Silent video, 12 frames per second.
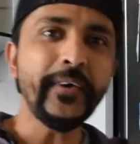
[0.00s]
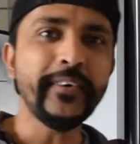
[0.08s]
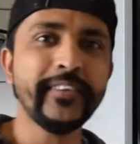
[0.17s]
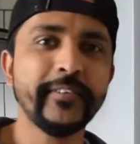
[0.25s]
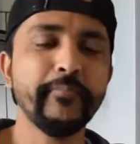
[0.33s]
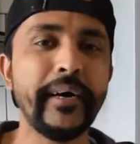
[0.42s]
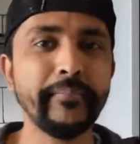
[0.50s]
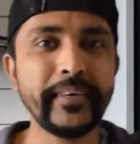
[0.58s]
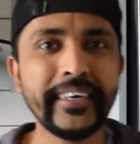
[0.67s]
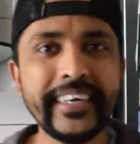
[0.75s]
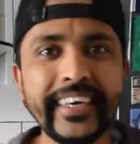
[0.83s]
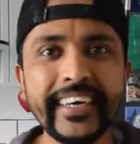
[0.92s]
it's
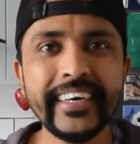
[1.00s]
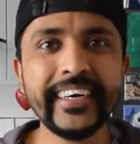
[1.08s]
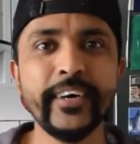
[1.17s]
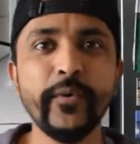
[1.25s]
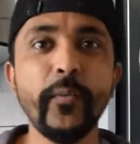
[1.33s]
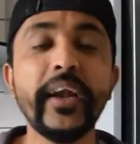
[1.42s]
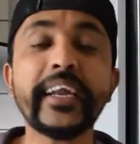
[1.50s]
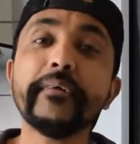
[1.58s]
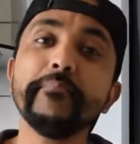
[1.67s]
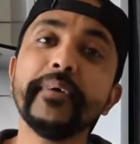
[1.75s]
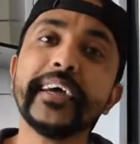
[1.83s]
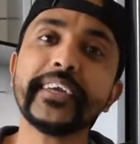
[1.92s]
Bapa here.
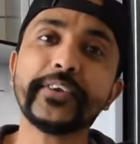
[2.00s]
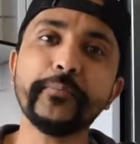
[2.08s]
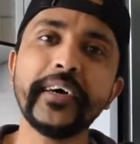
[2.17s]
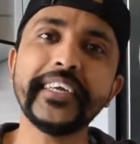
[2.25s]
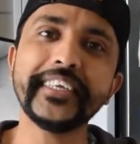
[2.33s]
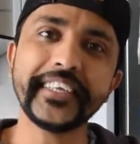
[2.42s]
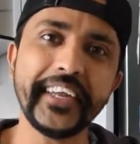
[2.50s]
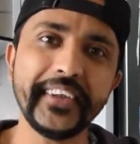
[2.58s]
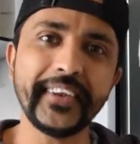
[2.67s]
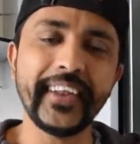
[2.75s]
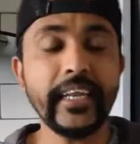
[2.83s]
Welcome back to my channel.